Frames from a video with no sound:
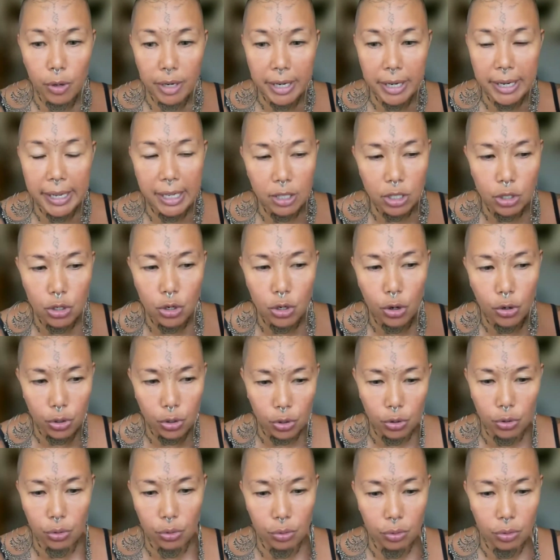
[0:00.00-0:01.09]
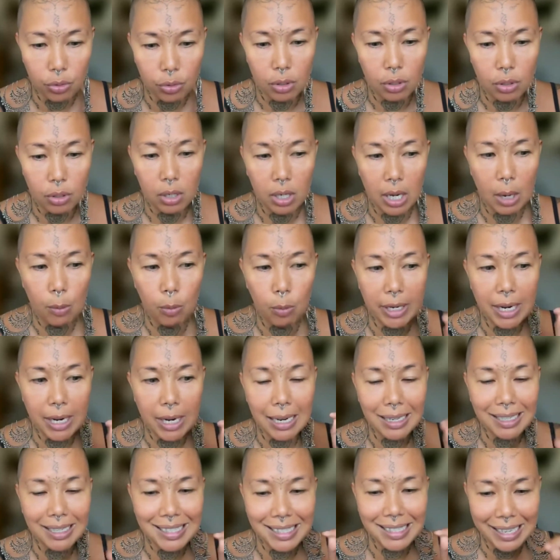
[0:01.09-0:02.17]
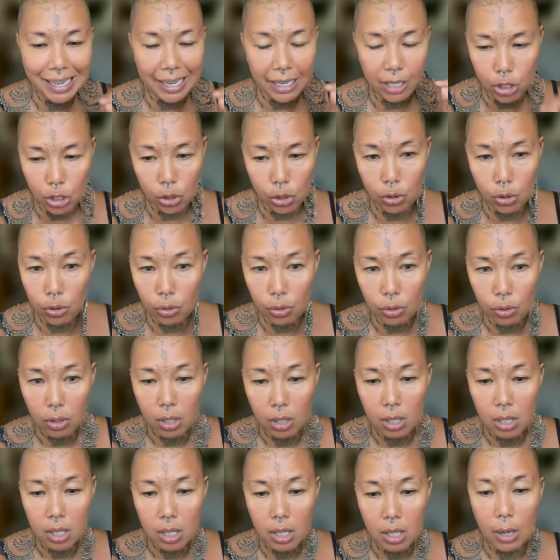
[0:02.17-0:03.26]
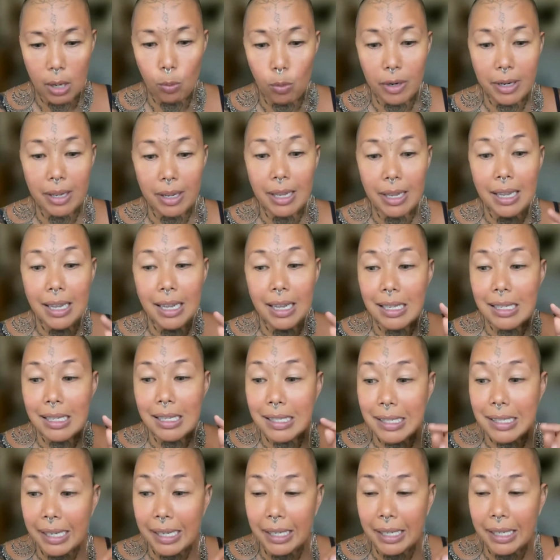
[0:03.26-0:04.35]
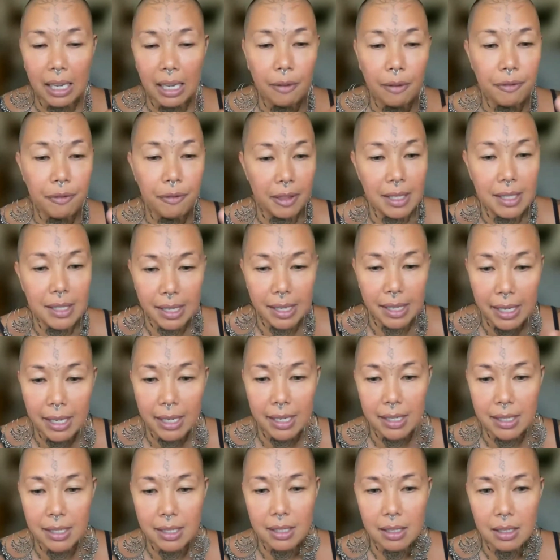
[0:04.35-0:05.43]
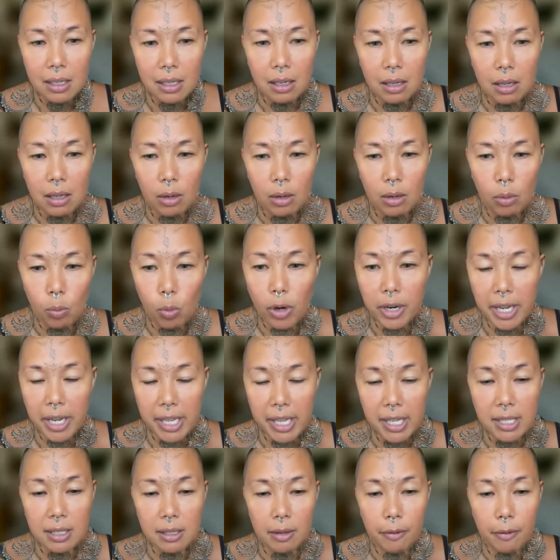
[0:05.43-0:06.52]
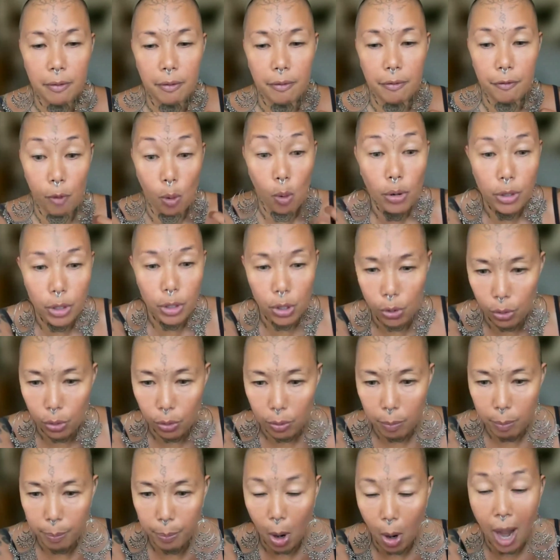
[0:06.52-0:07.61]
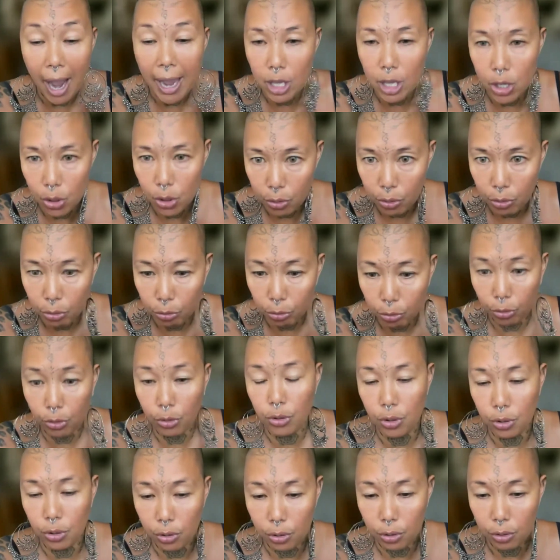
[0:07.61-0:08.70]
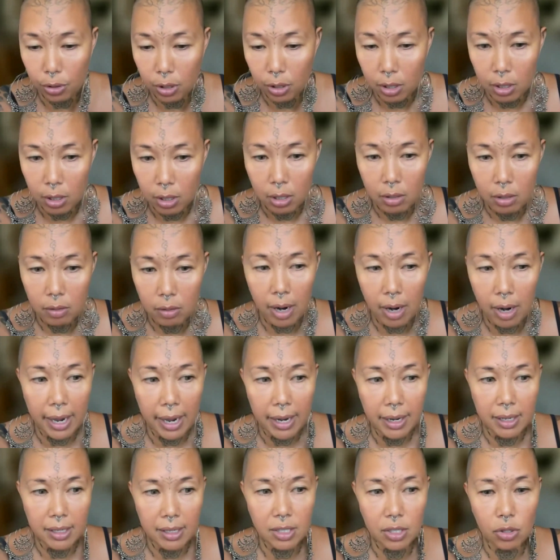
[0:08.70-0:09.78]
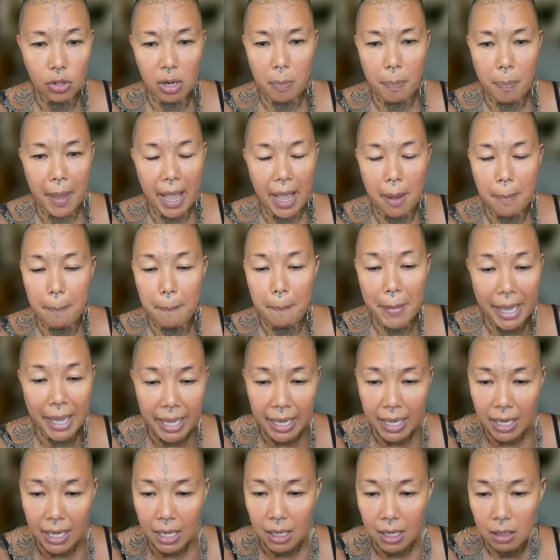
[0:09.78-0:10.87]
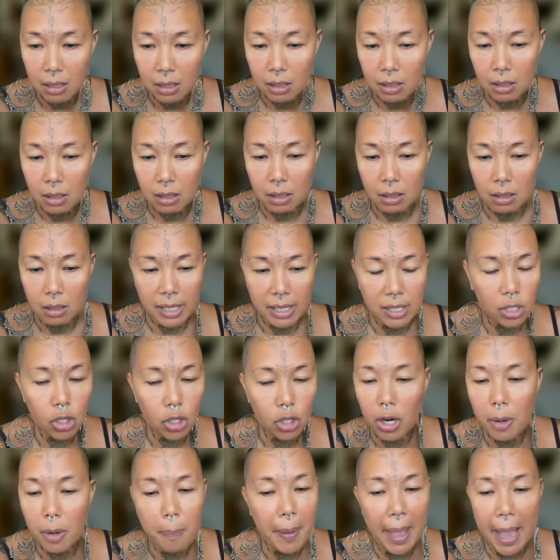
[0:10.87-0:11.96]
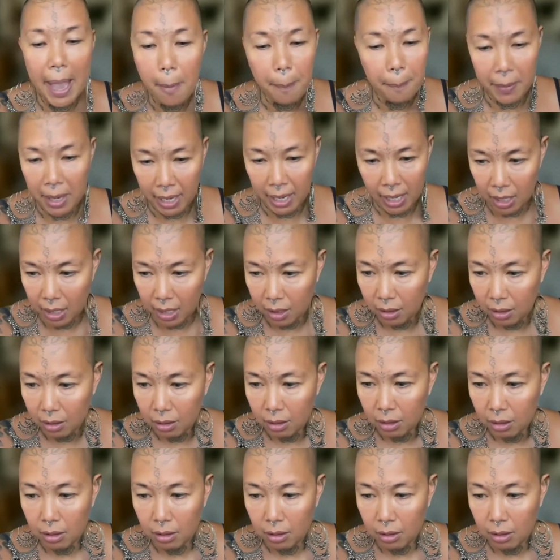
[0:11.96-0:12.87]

Because I want to get to know you. I want to understand you. I want to see if this is what is for you, by you, through you, right? It's not about me. It's not about me.